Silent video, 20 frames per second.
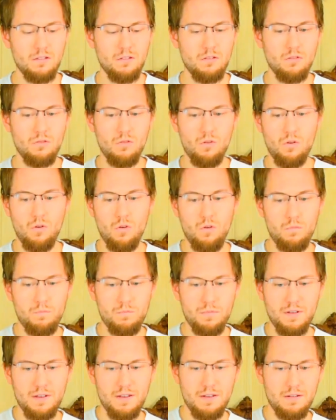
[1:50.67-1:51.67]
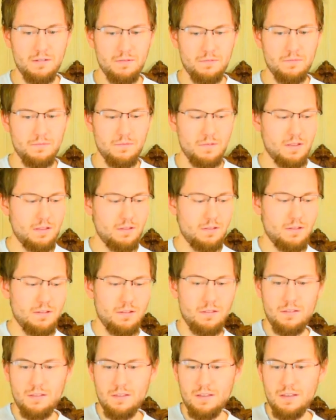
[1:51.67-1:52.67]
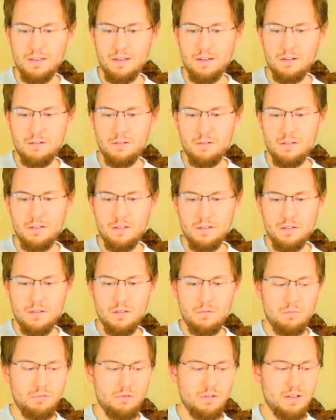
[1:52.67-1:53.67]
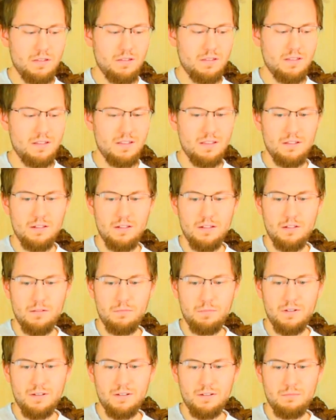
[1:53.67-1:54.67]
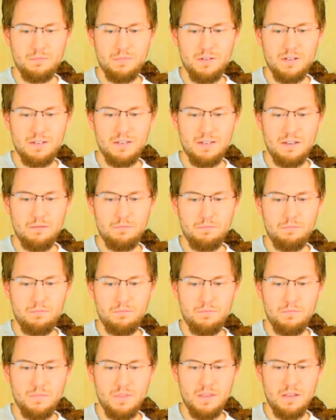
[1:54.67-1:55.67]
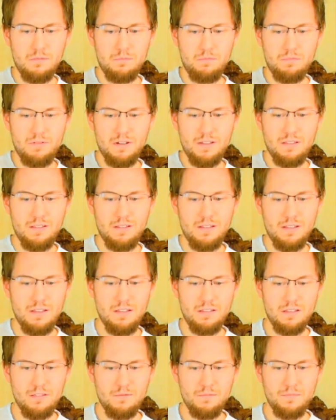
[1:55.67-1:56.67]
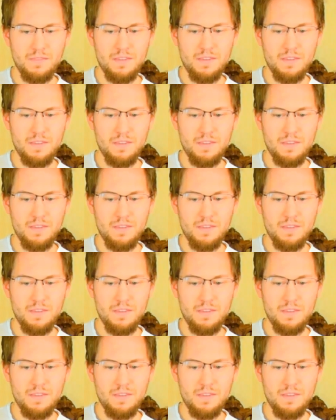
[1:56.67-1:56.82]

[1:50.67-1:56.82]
you open, as you can see here, press this little button out, and press this,